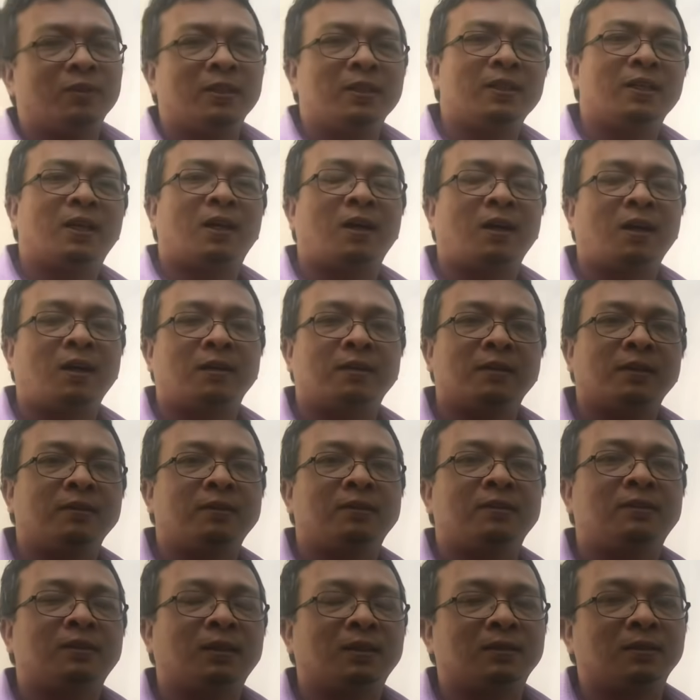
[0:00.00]
very hard and
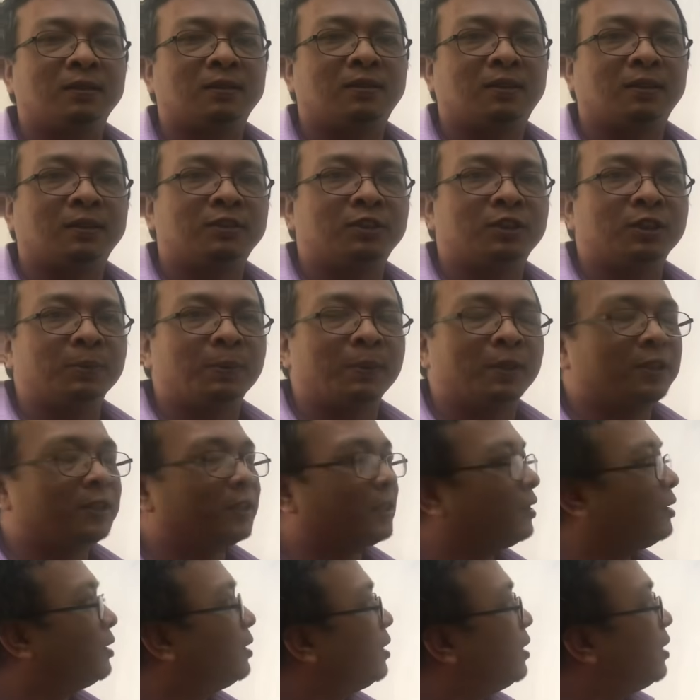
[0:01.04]
result in
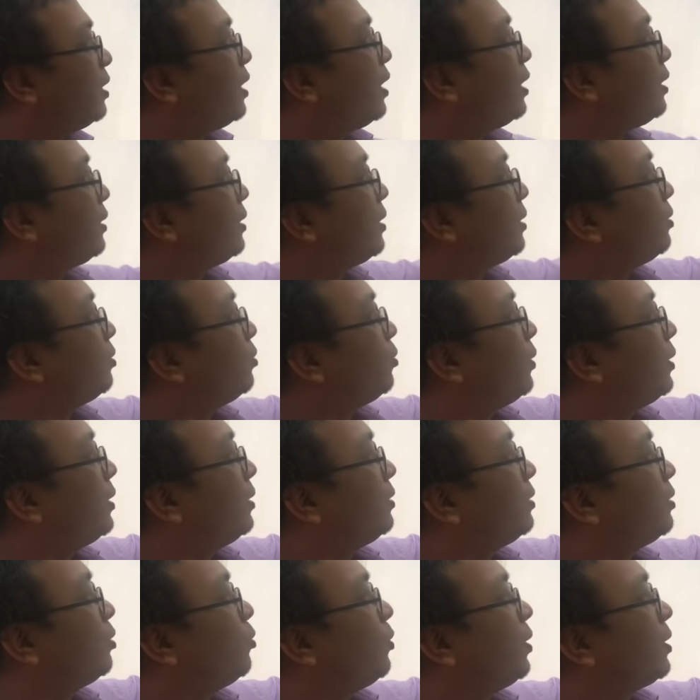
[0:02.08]
constipation and then when
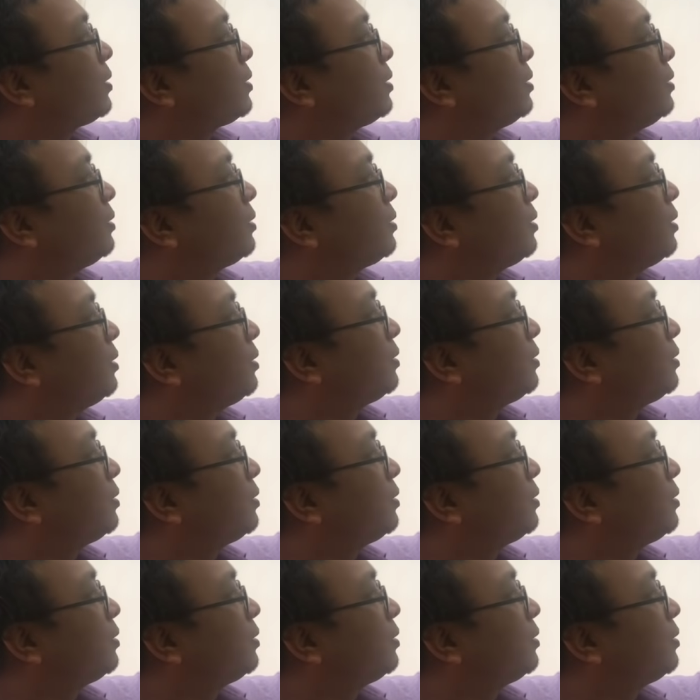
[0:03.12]
the water